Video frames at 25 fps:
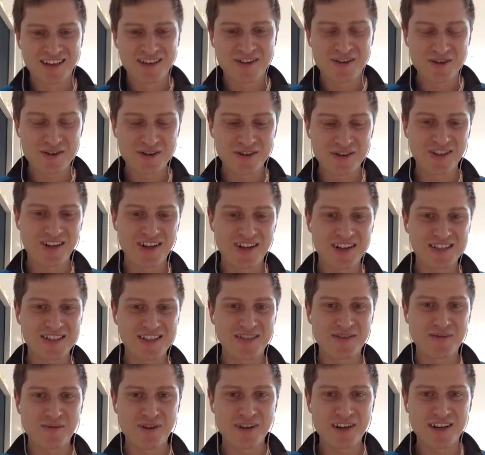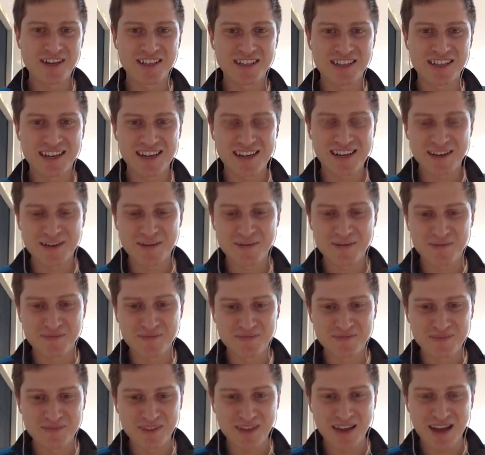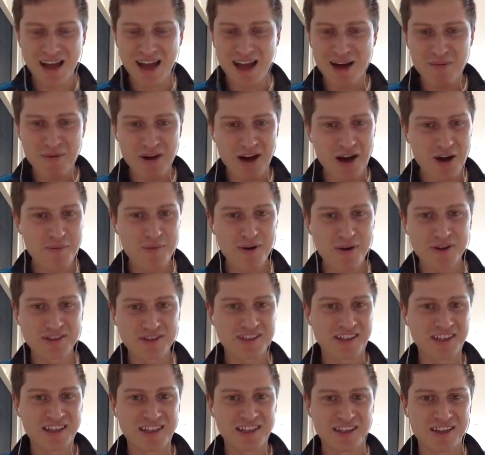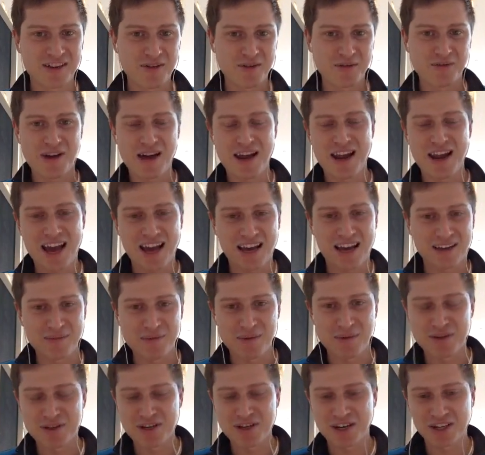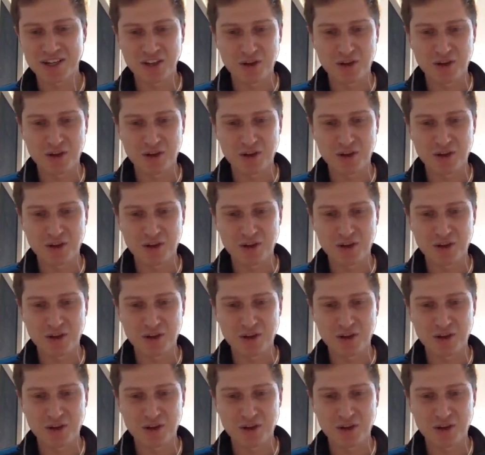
cool awesome well um, how about uh, you know VanHack? Maybe talk a